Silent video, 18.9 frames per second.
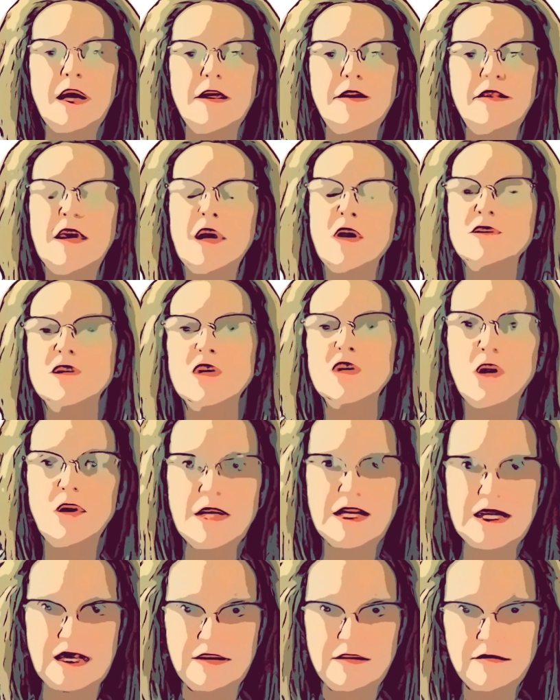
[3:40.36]
The
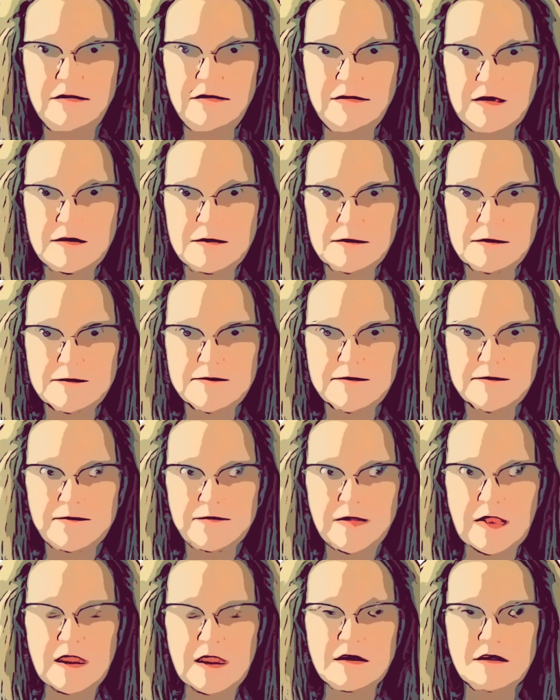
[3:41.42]
alternative
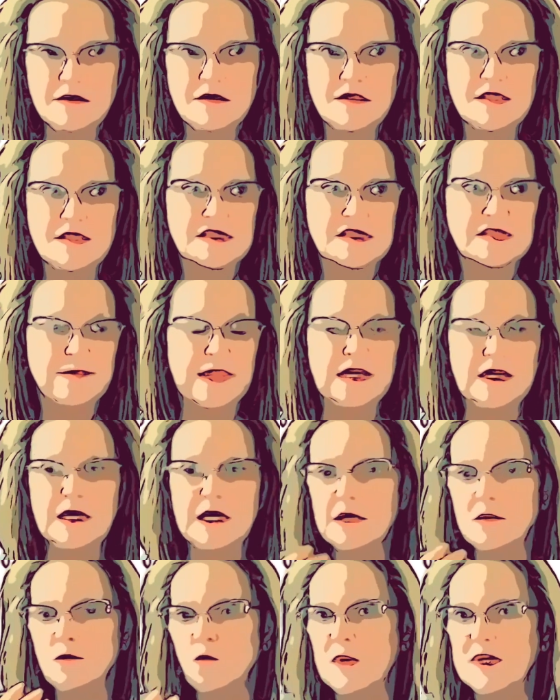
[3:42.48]
to spending
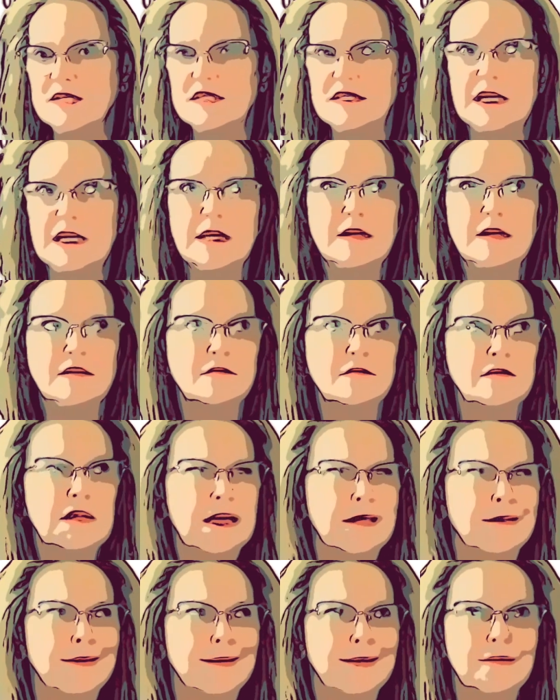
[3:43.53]
and wasting and
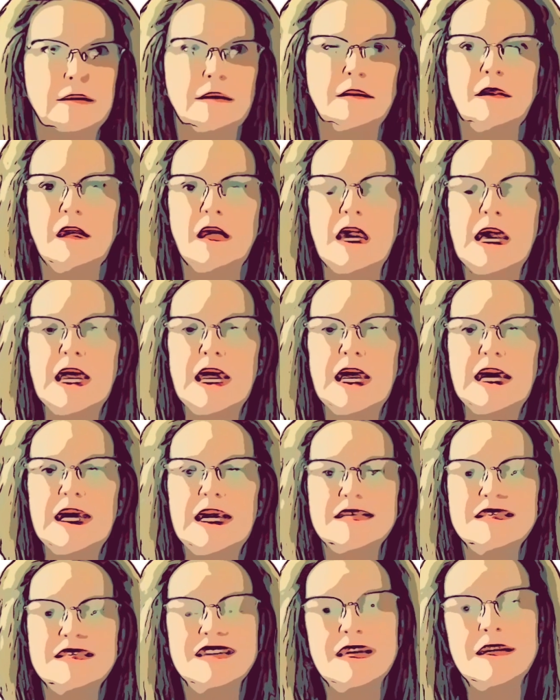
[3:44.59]
killing
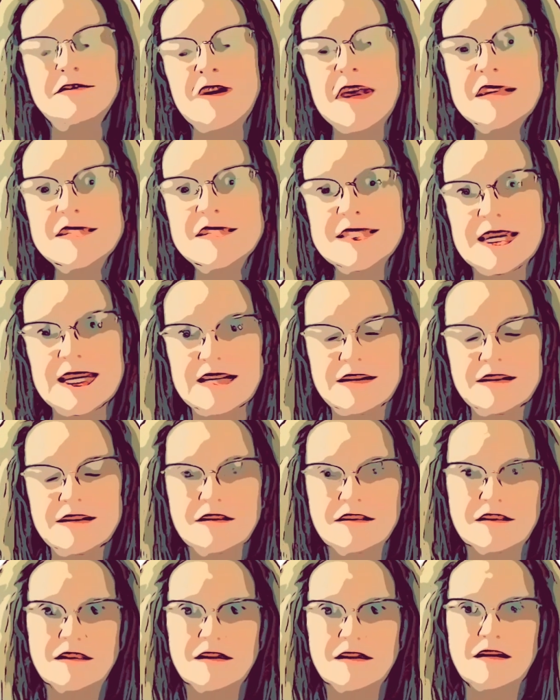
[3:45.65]
is investing.
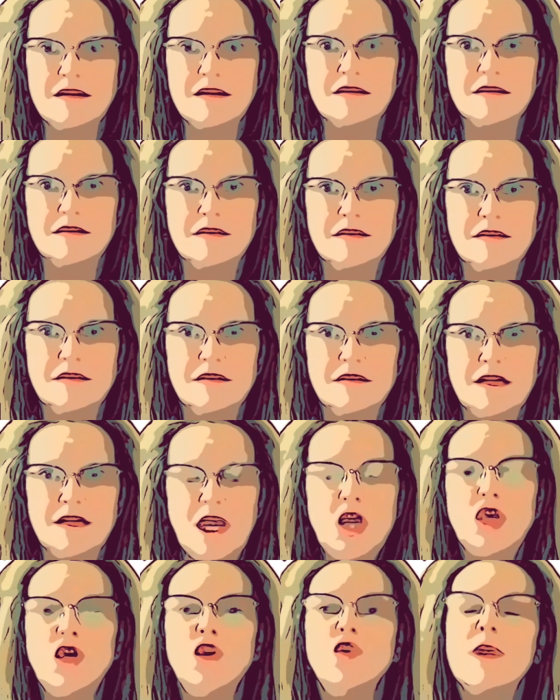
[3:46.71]

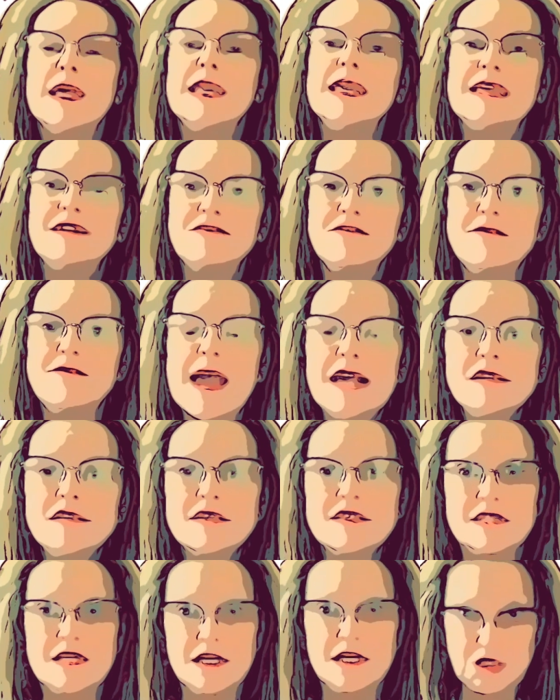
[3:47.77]
You can
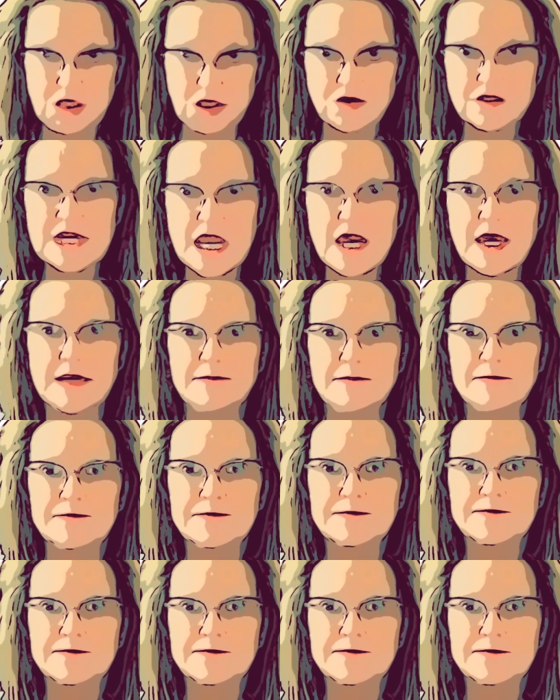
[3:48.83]
invest your time.